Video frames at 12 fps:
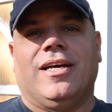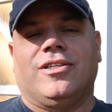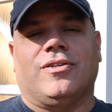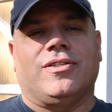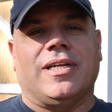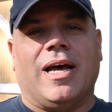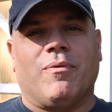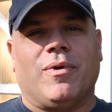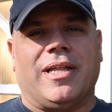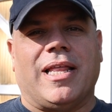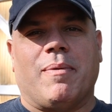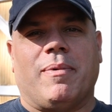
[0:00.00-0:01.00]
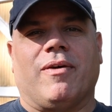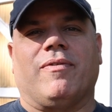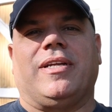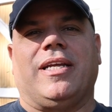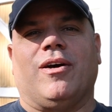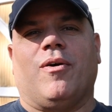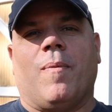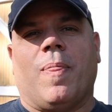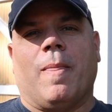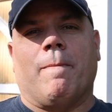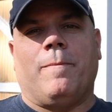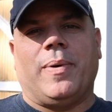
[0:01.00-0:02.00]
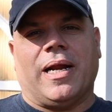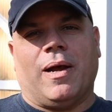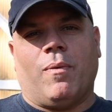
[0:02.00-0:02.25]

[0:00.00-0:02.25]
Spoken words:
So it's not really that big of a deal, but